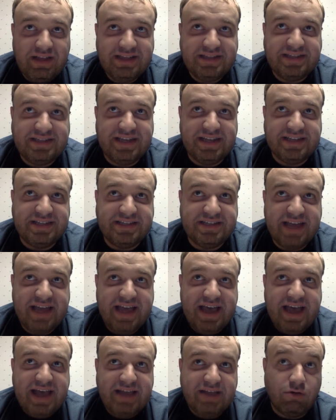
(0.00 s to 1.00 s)
since
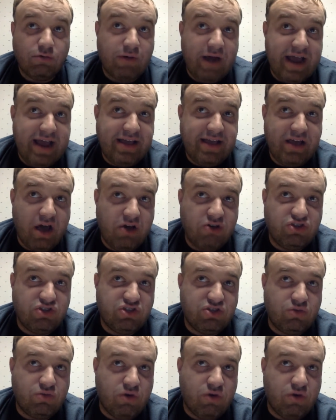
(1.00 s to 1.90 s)
the Raincoats.